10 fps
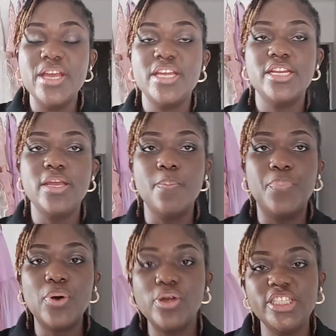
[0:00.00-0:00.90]
the
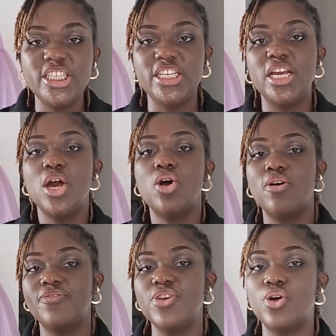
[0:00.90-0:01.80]
body of
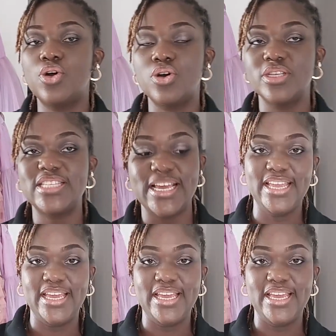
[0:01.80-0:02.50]
your corset.